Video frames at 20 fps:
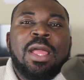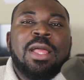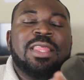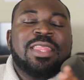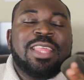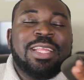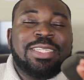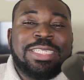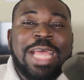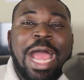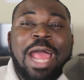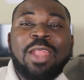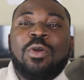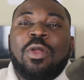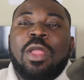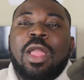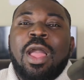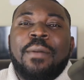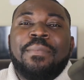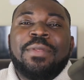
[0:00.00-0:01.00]
The title
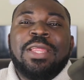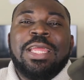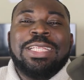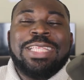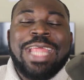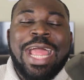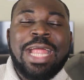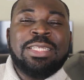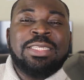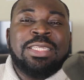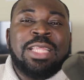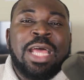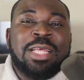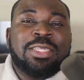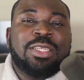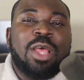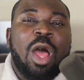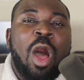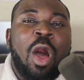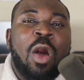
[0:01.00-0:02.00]
company then
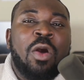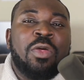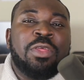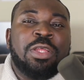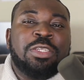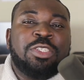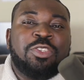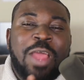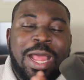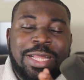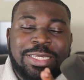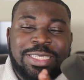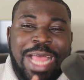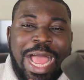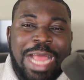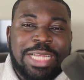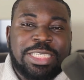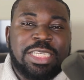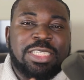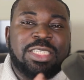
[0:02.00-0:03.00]
does all the
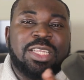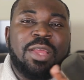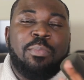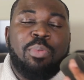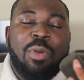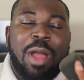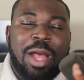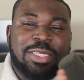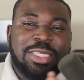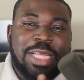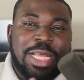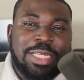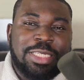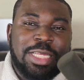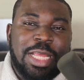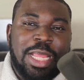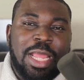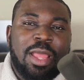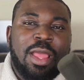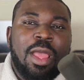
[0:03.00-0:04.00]
transactions and
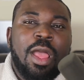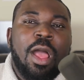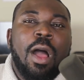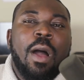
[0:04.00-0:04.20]
processing,